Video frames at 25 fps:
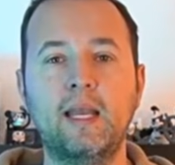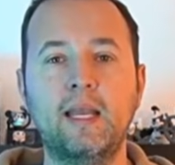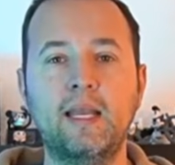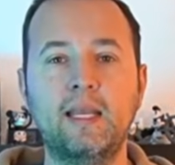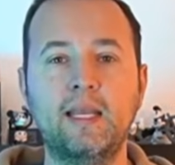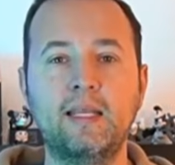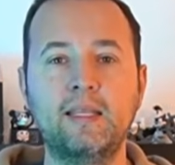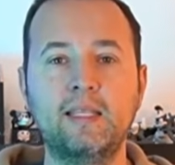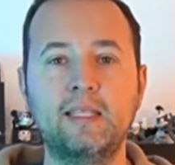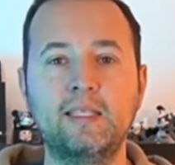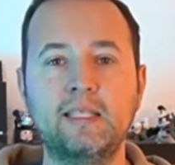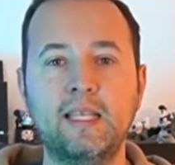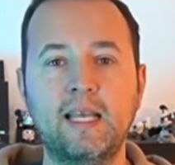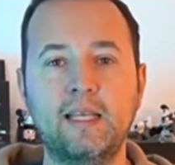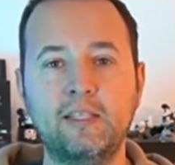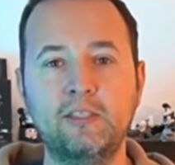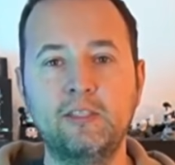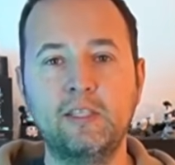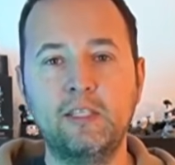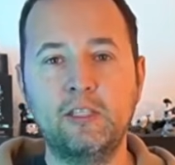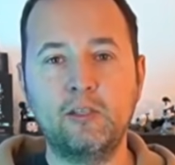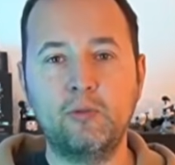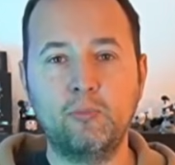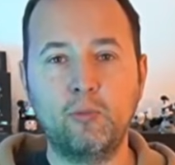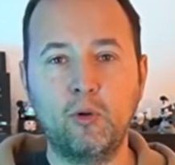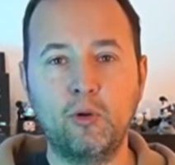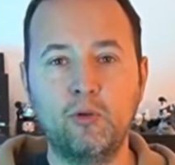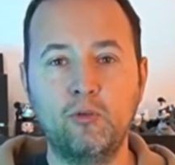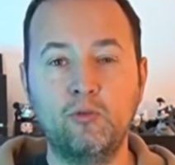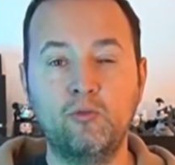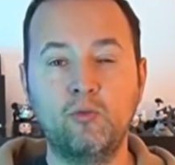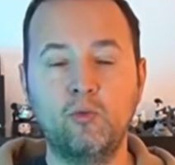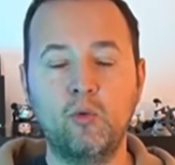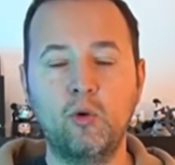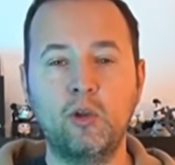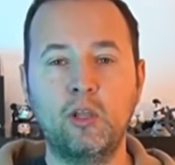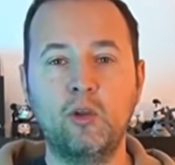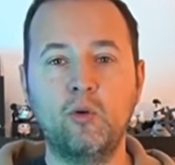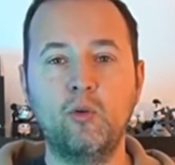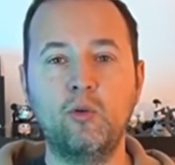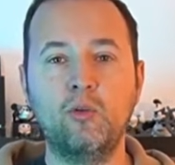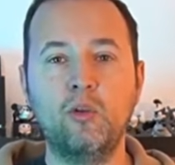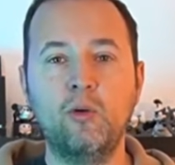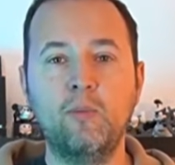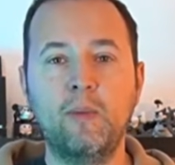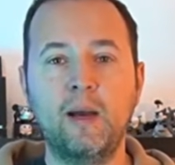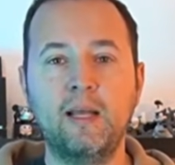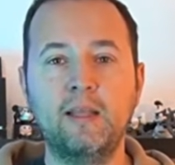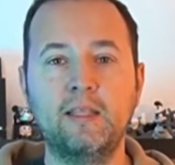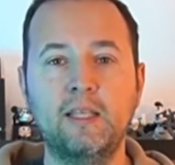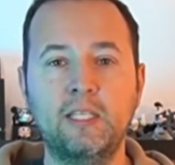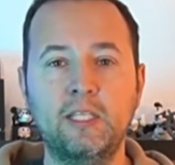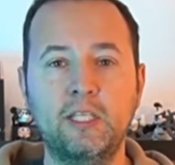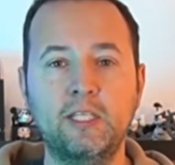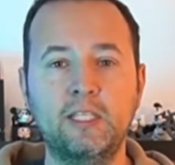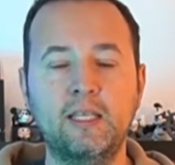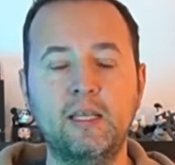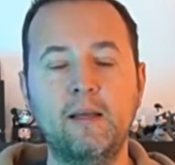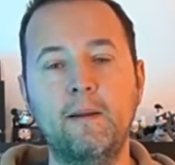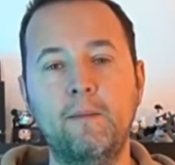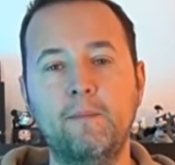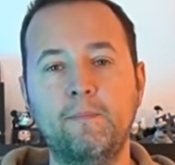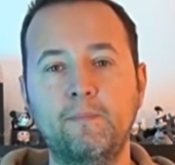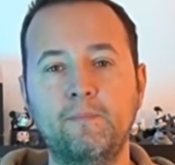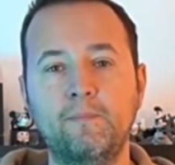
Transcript: It detects this spot fully automatically.